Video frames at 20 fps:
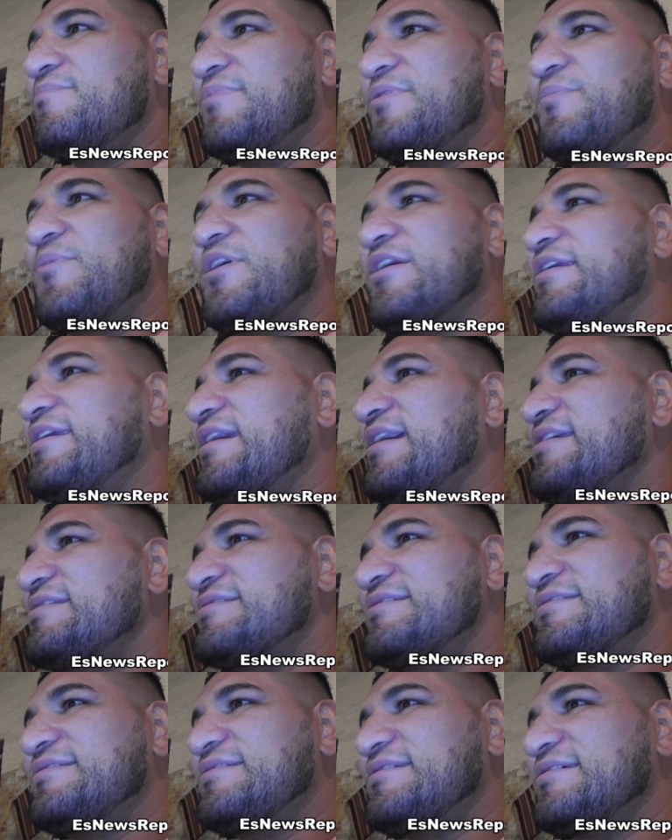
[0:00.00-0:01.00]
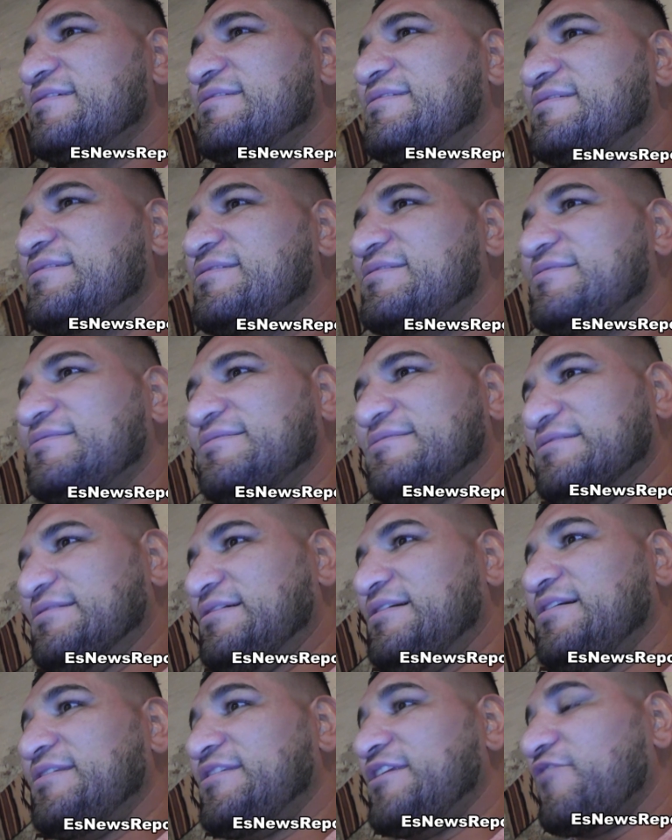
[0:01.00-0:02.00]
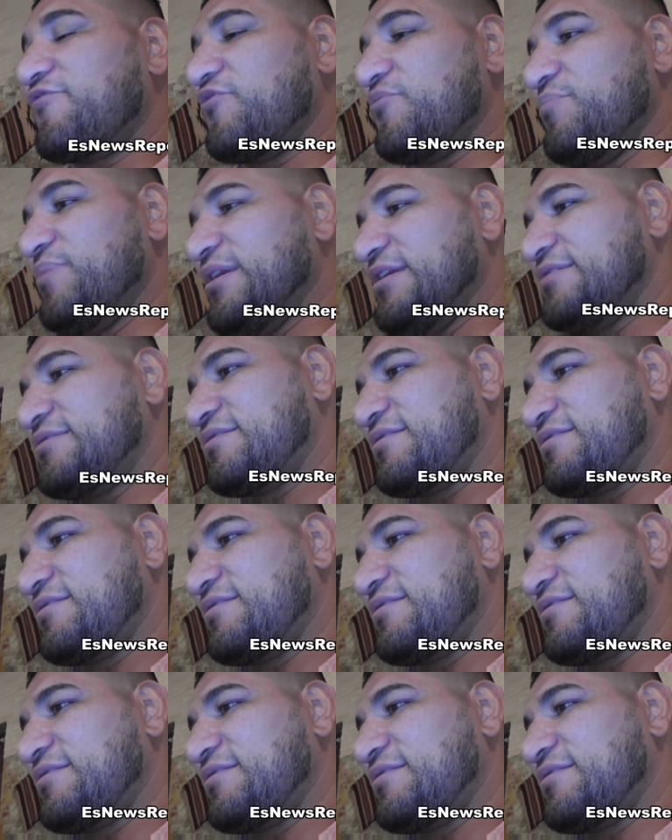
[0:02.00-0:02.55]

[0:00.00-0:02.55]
But Marquez is just a different beast.